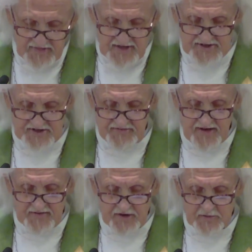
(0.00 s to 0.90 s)
this
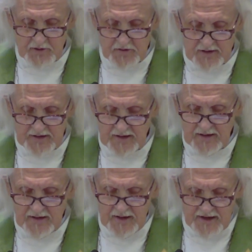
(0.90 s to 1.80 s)
faith community,
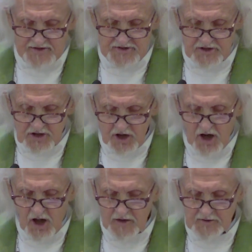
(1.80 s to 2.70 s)
is the call